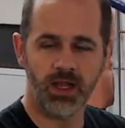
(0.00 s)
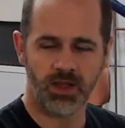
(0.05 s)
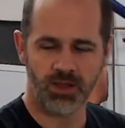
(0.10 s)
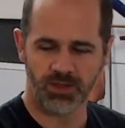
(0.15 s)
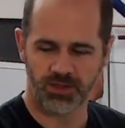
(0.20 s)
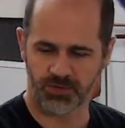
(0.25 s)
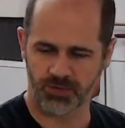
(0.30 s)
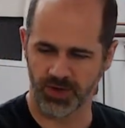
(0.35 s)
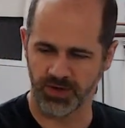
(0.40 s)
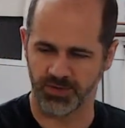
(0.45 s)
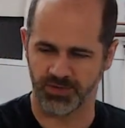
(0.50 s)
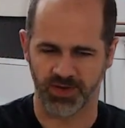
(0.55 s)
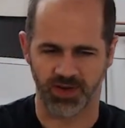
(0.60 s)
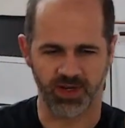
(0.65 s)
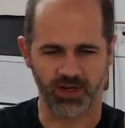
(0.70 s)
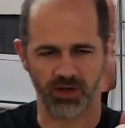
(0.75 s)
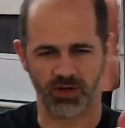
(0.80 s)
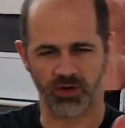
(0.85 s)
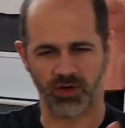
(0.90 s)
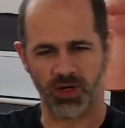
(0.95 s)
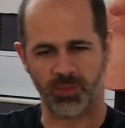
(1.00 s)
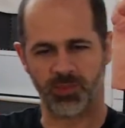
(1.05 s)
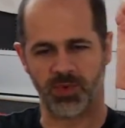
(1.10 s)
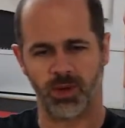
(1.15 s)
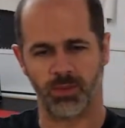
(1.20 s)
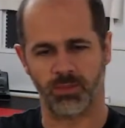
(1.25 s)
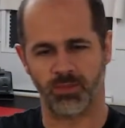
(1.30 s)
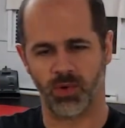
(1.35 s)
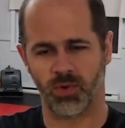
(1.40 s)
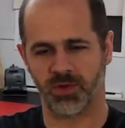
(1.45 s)
3-finger grip
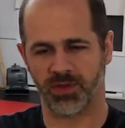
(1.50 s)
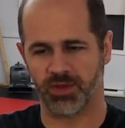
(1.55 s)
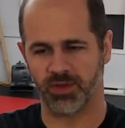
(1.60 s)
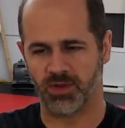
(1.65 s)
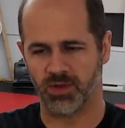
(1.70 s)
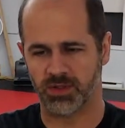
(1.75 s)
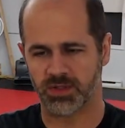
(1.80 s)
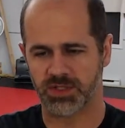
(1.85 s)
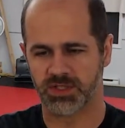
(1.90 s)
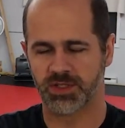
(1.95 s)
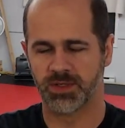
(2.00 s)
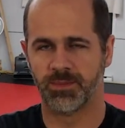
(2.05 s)
on both of those.